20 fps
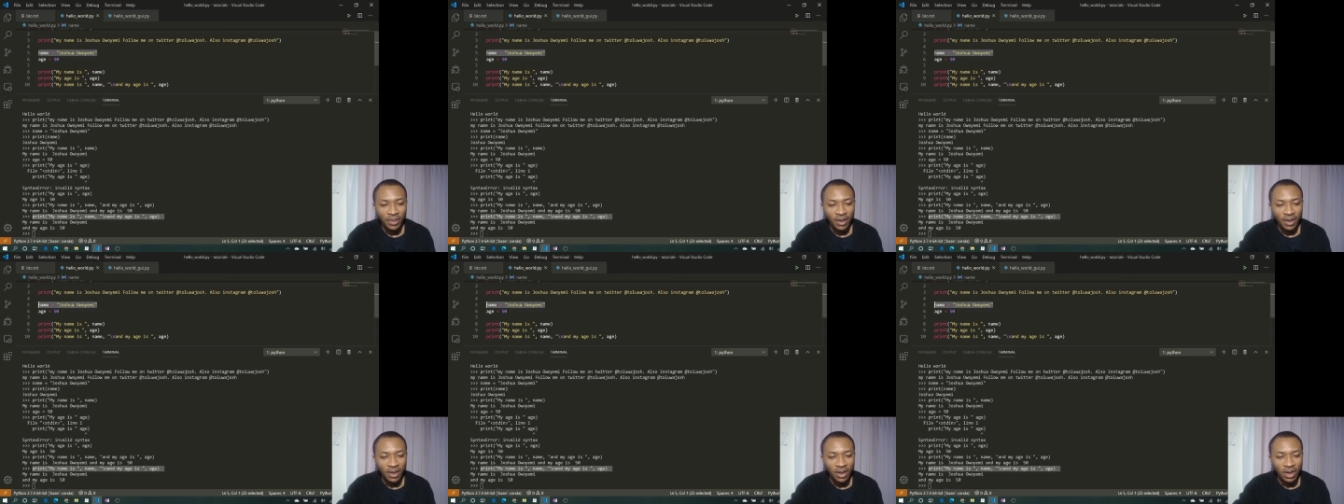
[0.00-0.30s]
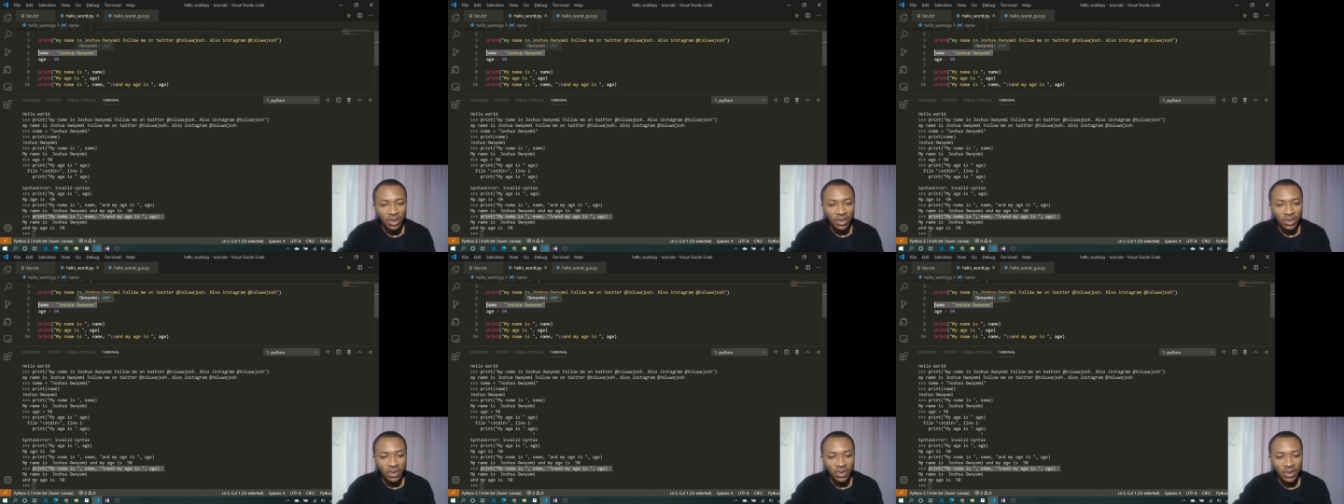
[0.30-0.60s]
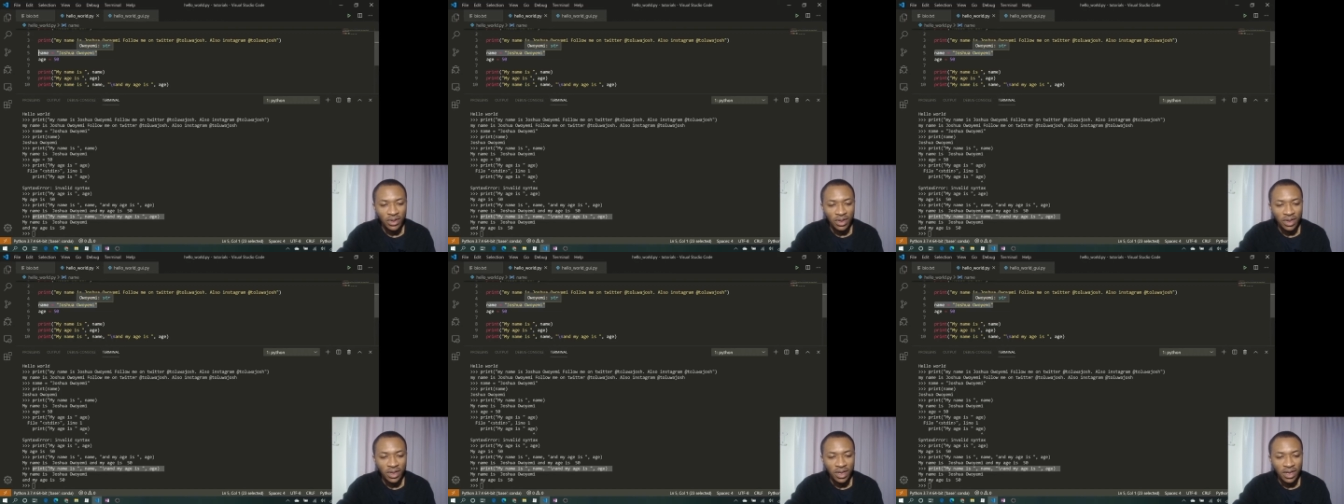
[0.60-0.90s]

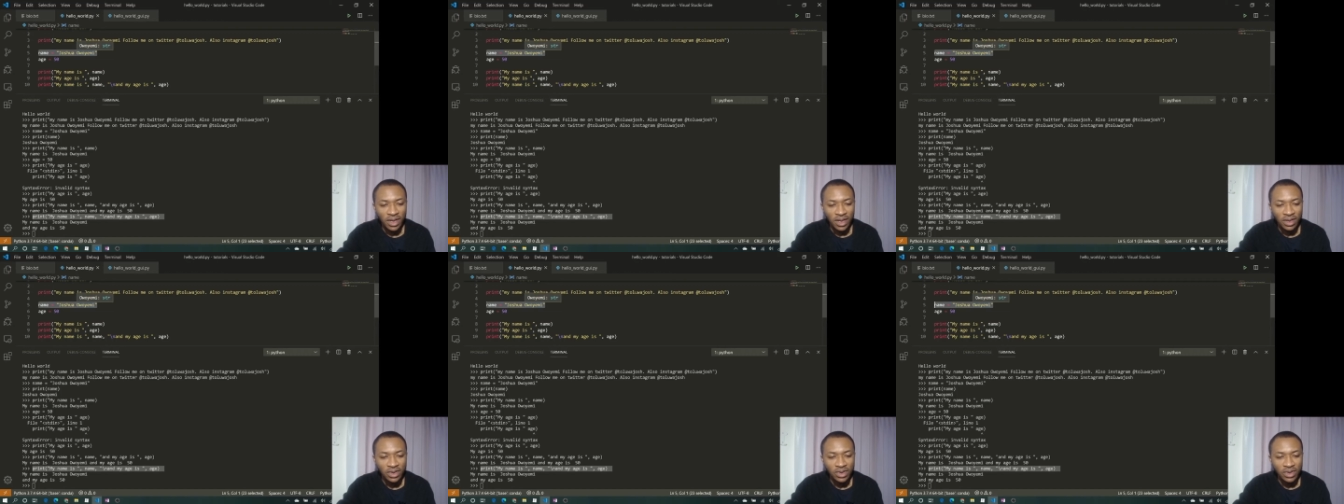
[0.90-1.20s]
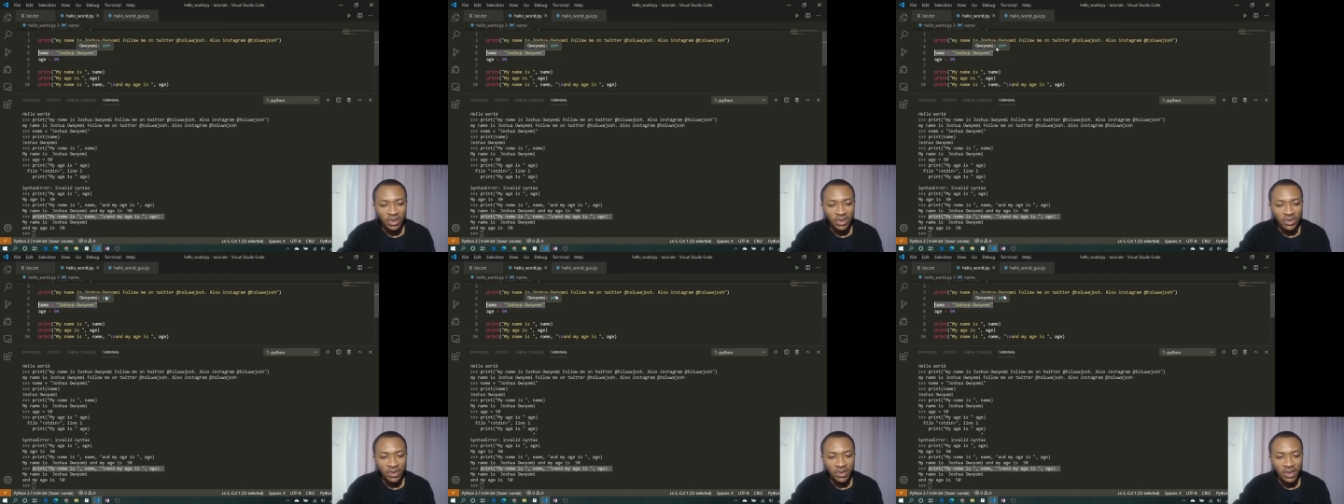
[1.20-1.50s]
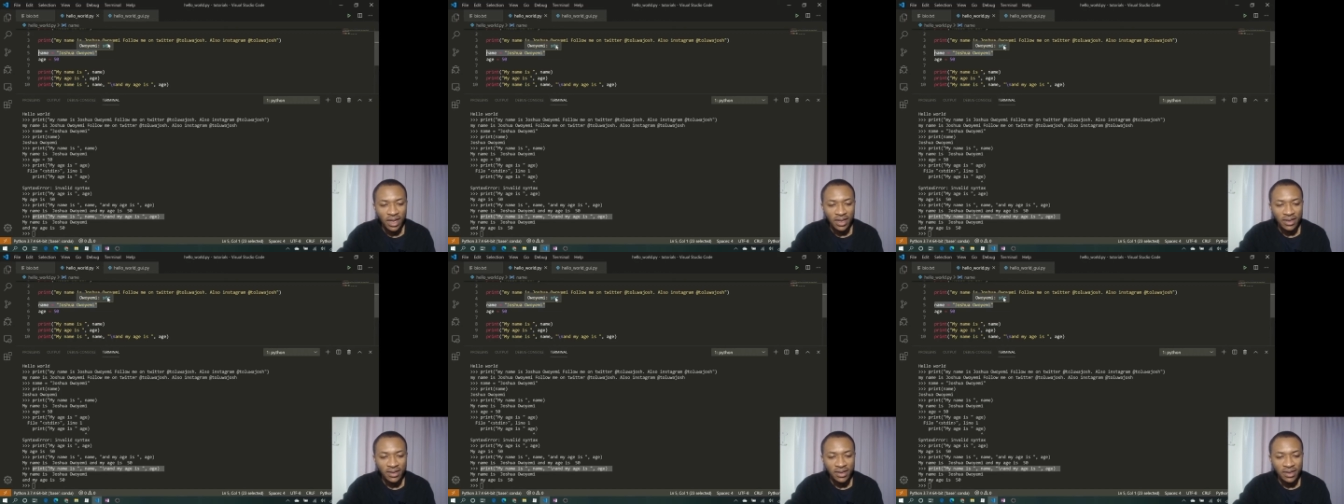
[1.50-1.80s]
cursor here, it shows
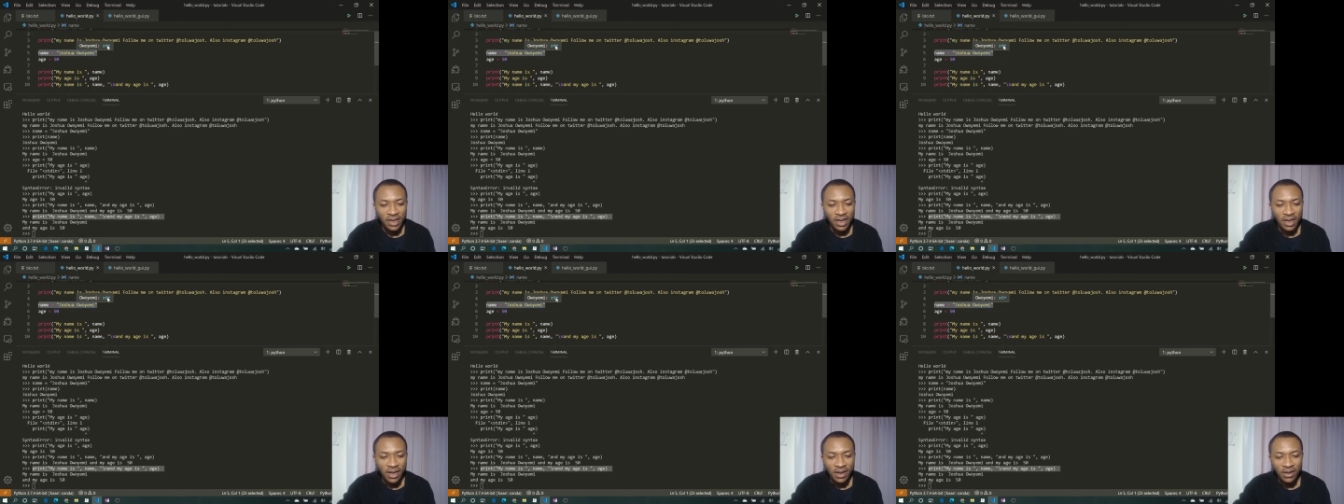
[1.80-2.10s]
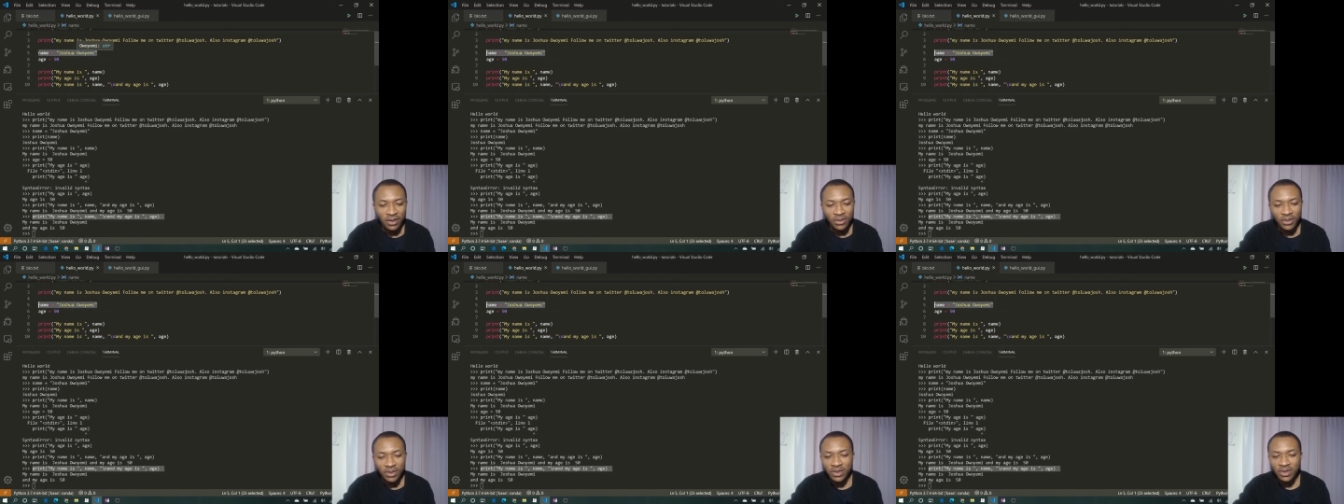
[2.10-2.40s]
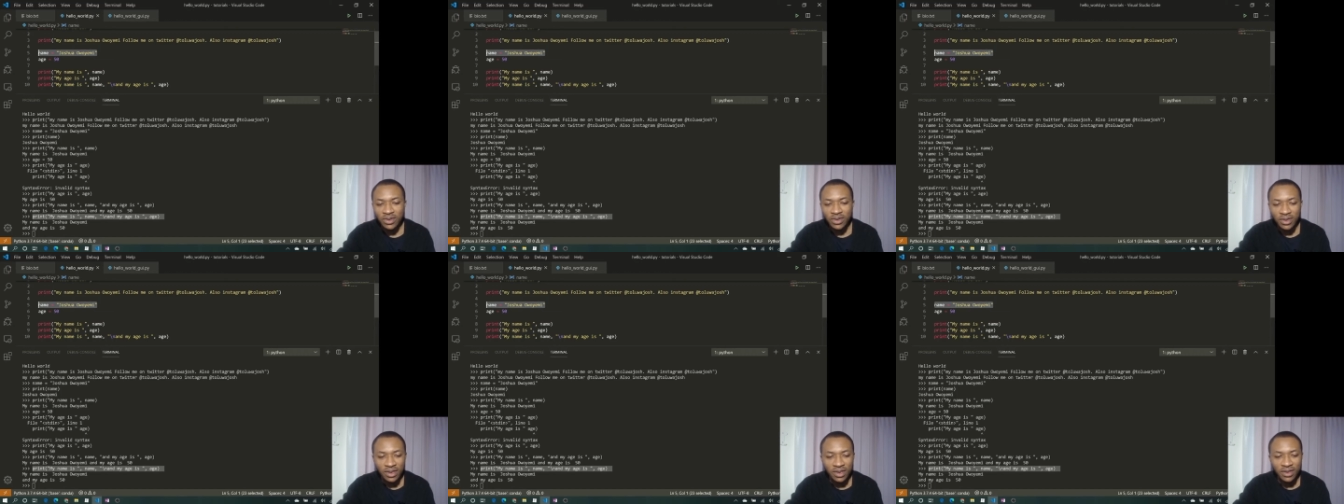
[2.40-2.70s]
str,
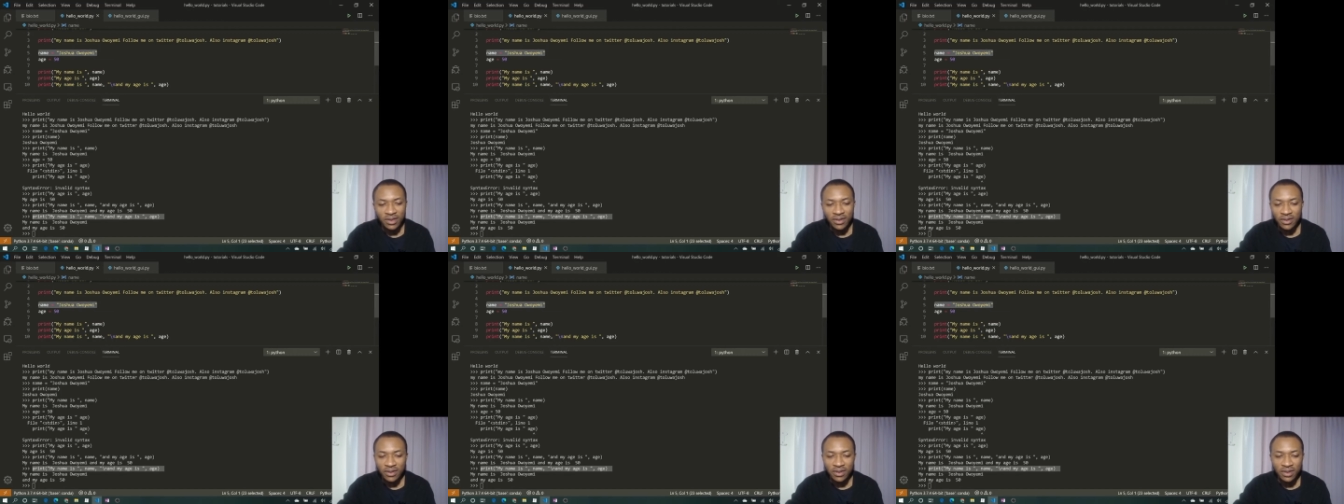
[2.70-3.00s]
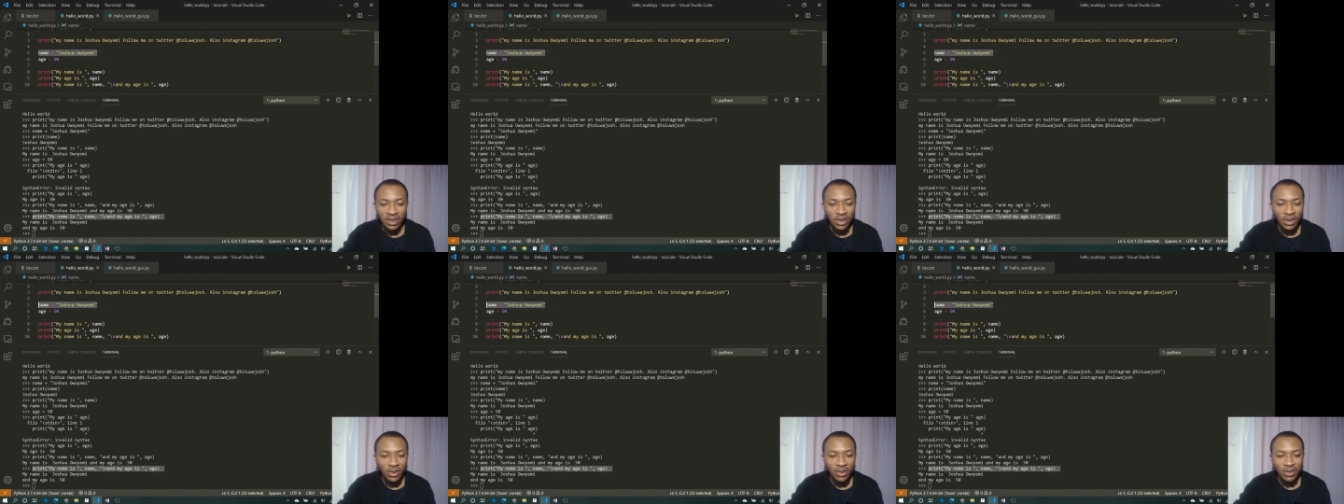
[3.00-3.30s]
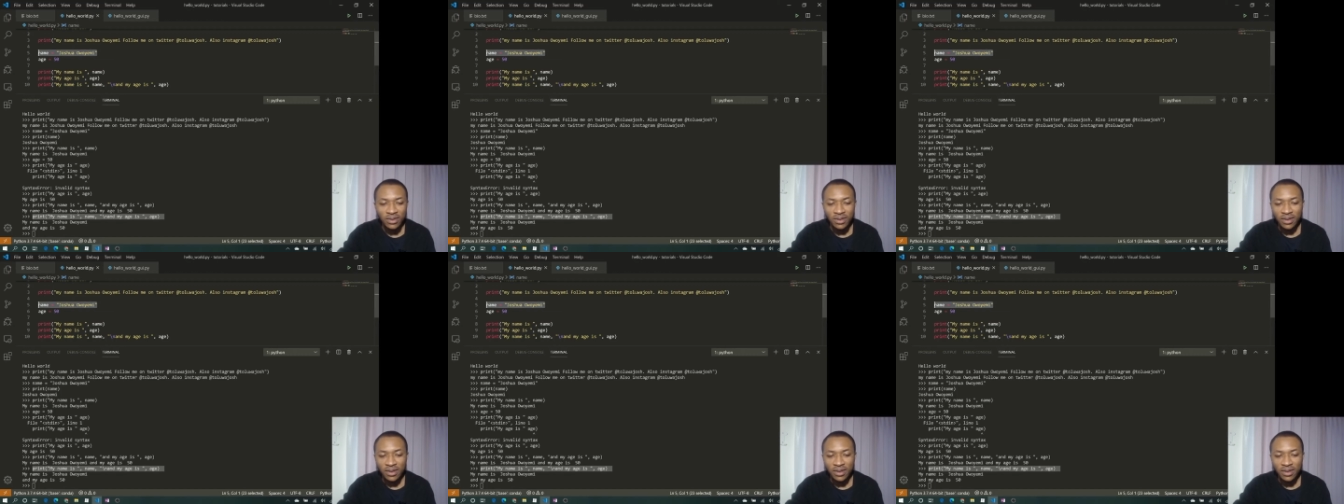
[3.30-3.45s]
which denotes the